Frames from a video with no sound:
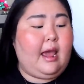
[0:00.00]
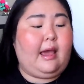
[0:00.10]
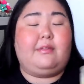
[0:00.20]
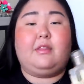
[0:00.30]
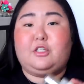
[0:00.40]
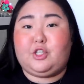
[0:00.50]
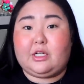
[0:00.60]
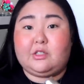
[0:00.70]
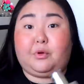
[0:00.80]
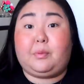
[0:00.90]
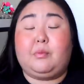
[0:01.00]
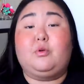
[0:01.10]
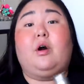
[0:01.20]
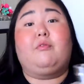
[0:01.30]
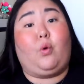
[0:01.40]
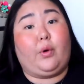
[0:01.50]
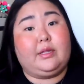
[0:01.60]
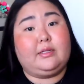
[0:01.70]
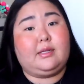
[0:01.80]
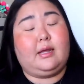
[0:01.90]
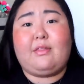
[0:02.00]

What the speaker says: and then the gel is for people who have oily skin,